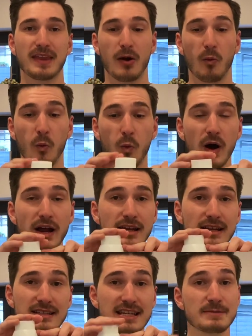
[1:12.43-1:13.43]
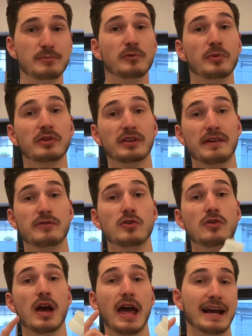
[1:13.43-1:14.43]
1 teaspoon will give you
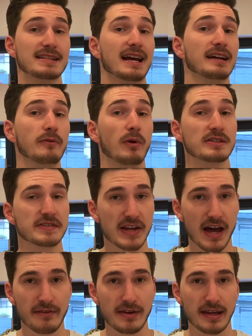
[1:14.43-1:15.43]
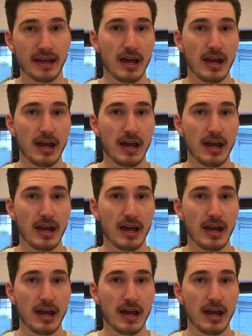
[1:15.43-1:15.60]
exactly 1 serving.